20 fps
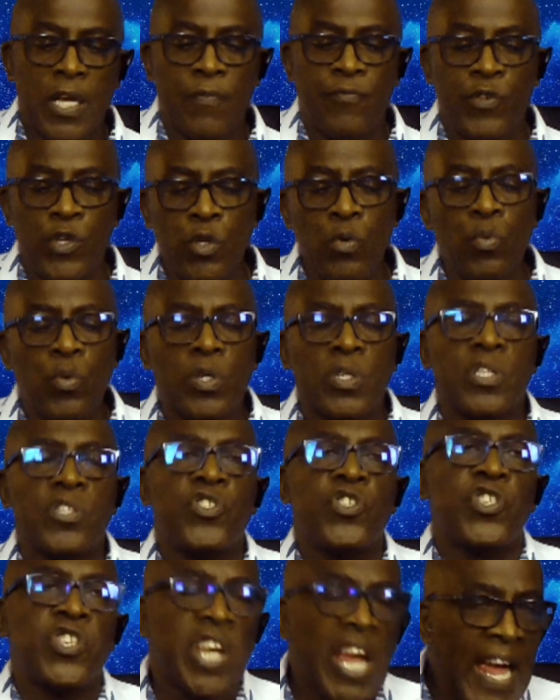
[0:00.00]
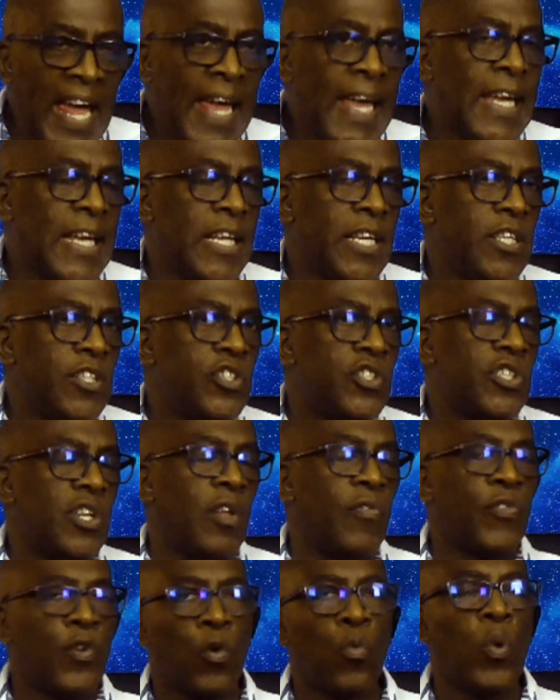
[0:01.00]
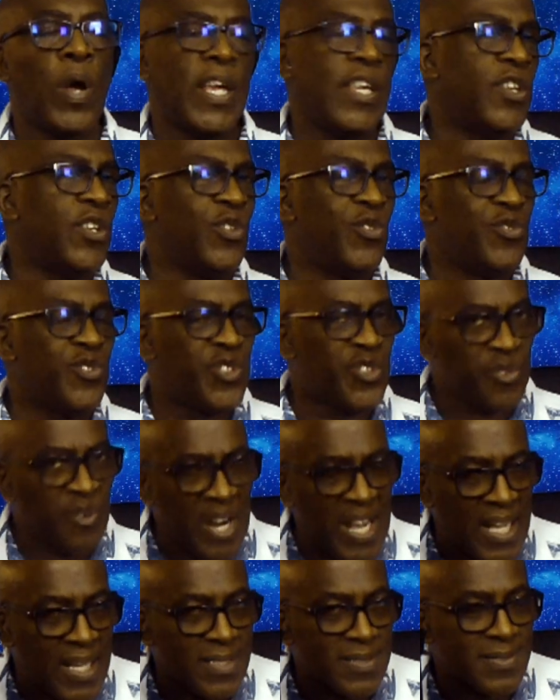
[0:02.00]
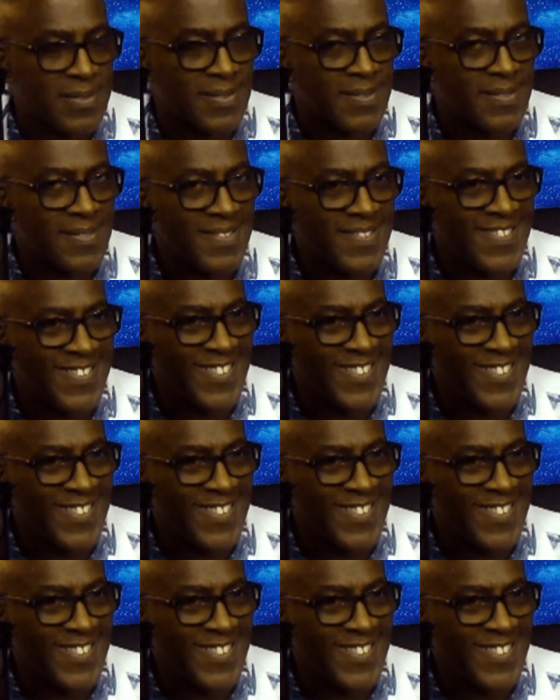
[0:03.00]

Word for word: if you want to change the way you dress,